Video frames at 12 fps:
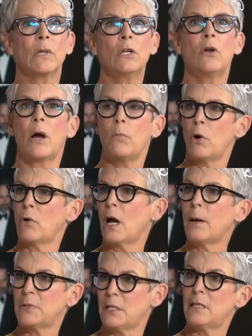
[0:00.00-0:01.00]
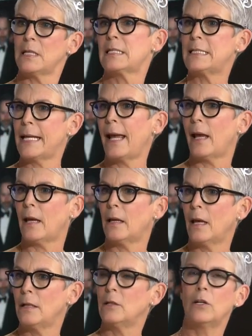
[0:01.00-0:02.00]
you know, I woke up to this day,
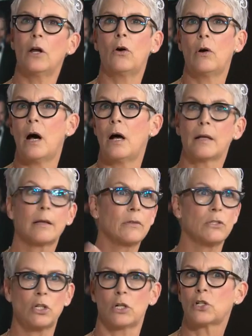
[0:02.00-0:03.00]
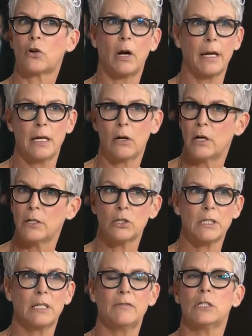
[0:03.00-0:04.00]
and you know, I'll start to cry here on
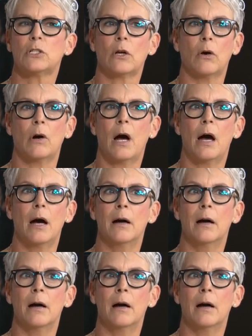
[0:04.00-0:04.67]
your TV show.